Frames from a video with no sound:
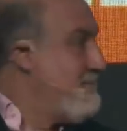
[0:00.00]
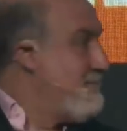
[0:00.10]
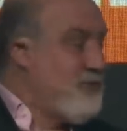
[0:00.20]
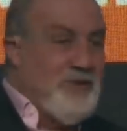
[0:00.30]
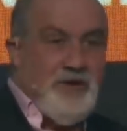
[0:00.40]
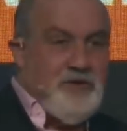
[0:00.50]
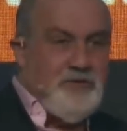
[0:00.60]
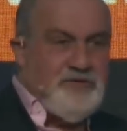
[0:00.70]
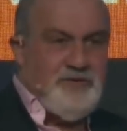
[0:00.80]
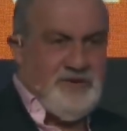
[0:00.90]
between
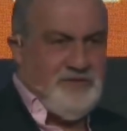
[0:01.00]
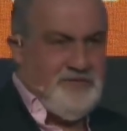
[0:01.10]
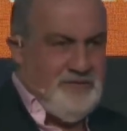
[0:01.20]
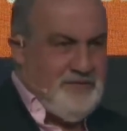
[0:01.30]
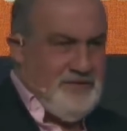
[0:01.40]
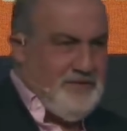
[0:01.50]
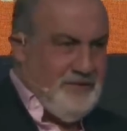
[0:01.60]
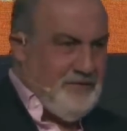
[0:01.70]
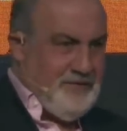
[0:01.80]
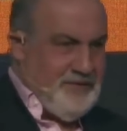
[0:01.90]
issuers, because
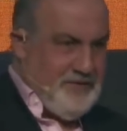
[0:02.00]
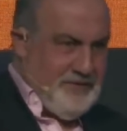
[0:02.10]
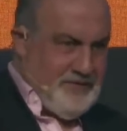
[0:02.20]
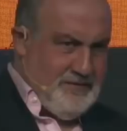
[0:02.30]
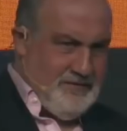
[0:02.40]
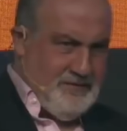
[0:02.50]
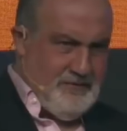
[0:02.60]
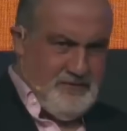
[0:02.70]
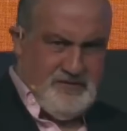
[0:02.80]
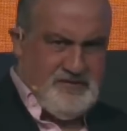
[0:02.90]

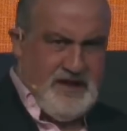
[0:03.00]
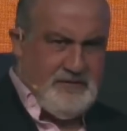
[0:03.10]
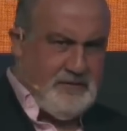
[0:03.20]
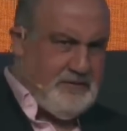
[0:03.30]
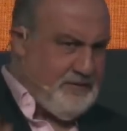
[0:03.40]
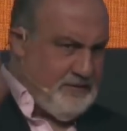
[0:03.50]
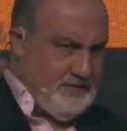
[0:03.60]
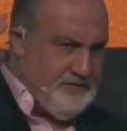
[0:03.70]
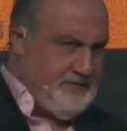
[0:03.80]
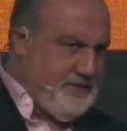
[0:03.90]
there was a stater
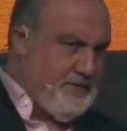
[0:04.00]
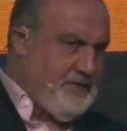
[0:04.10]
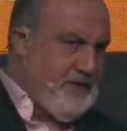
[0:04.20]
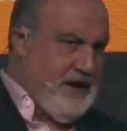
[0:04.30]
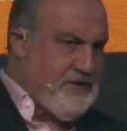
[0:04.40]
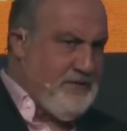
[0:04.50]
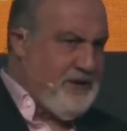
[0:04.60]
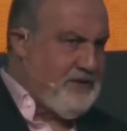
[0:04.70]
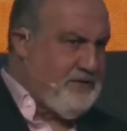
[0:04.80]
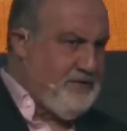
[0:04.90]
in Asia
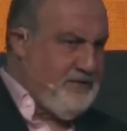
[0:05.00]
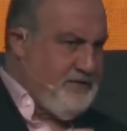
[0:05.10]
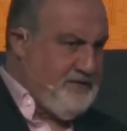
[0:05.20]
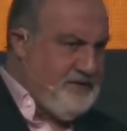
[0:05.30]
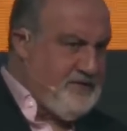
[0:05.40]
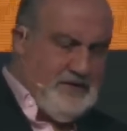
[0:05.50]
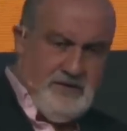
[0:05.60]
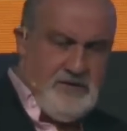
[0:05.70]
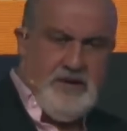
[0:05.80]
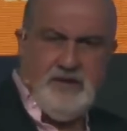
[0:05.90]
Minor.
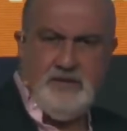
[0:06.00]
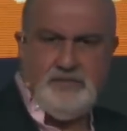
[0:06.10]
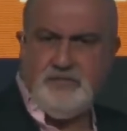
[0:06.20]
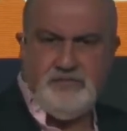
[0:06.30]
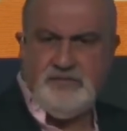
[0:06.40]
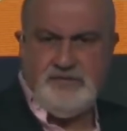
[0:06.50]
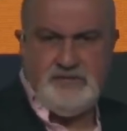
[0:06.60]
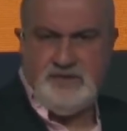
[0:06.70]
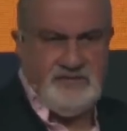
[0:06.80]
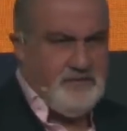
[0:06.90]
Each king produced
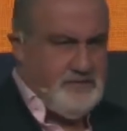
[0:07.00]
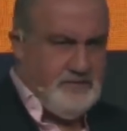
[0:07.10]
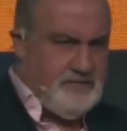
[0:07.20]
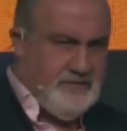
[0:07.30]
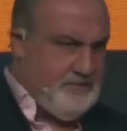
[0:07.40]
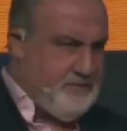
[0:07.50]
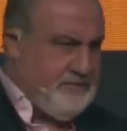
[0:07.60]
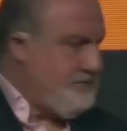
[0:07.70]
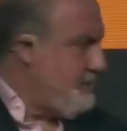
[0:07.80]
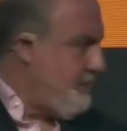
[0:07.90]
his or
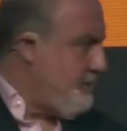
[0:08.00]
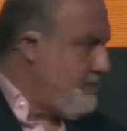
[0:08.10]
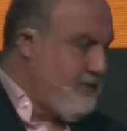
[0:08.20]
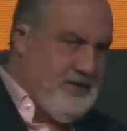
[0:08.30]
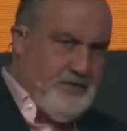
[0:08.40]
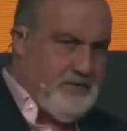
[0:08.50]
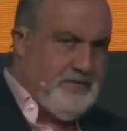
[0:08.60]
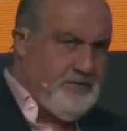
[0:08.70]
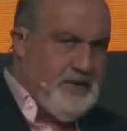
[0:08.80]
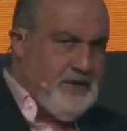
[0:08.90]
queen her
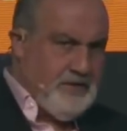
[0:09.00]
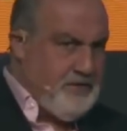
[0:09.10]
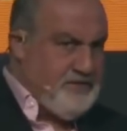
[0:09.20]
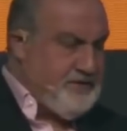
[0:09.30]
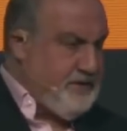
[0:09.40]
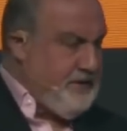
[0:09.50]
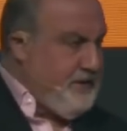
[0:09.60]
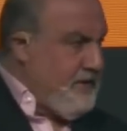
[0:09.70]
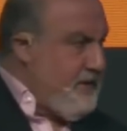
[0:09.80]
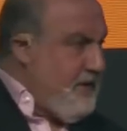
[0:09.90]
own currency,
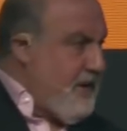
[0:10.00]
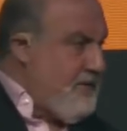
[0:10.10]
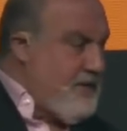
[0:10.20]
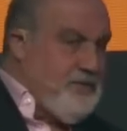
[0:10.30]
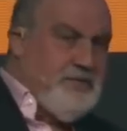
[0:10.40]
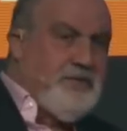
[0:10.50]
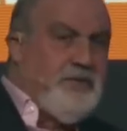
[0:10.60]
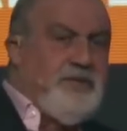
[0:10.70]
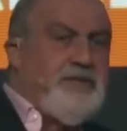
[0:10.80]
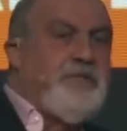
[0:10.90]
and then you'd
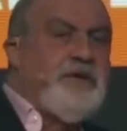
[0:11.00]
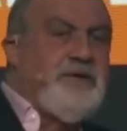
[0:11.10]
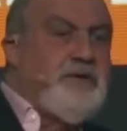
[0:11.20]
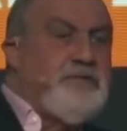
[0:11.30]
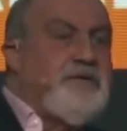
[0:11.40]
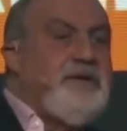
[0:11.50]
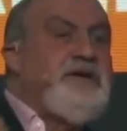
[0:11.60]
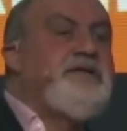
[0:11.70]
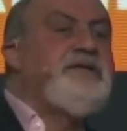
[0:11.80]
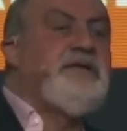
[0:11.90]
go by the one that was the
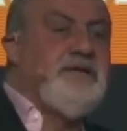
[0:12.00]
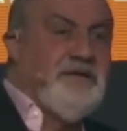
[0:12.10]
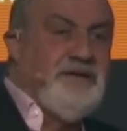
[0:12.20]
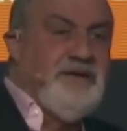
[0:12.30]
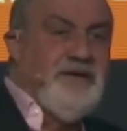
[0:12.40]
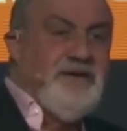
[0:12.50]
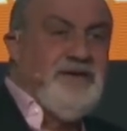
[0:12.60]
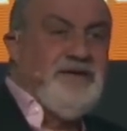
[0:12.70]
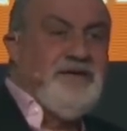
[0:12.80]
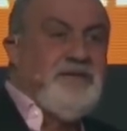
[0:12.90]
least
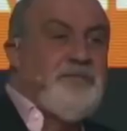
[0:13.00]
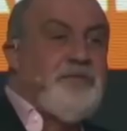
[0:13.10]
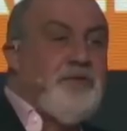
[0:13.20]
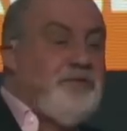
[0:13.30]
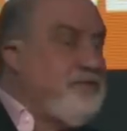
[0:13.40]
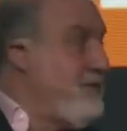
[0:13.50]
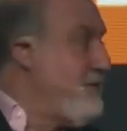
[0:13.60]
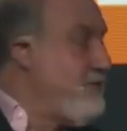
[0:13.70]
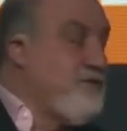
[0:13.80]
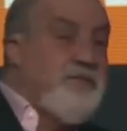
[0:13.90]
prone
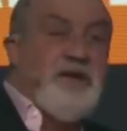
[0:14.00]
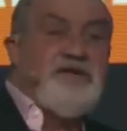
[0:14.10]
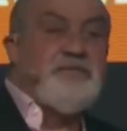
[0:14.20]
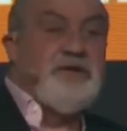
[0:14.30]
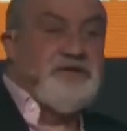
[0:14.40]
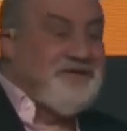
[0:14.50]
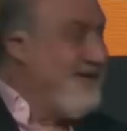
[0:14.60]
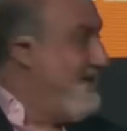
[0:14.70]
to debasement,